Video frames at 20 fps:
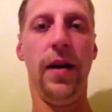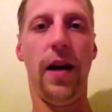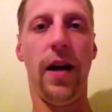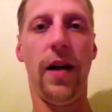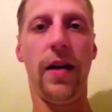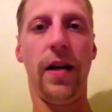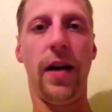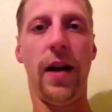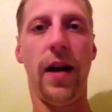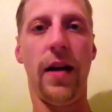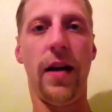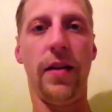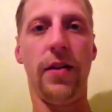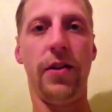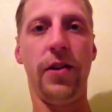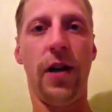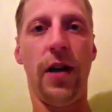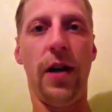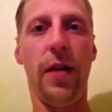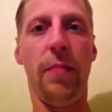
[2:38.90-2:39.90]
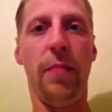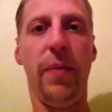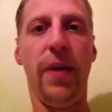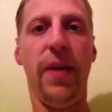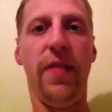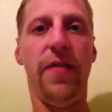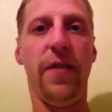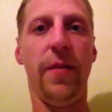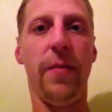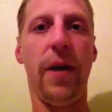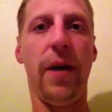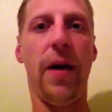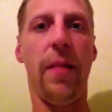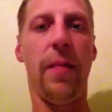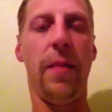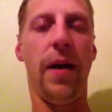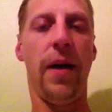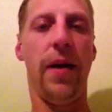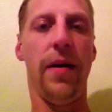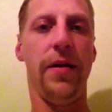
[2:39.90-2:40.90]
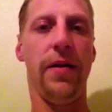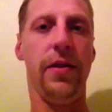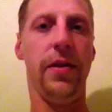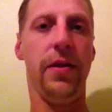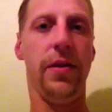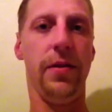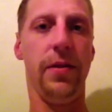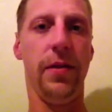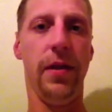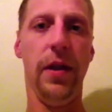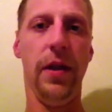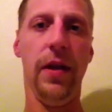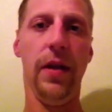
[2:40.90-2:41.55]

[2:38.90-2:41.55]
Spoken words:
and kind of try to beef them up as you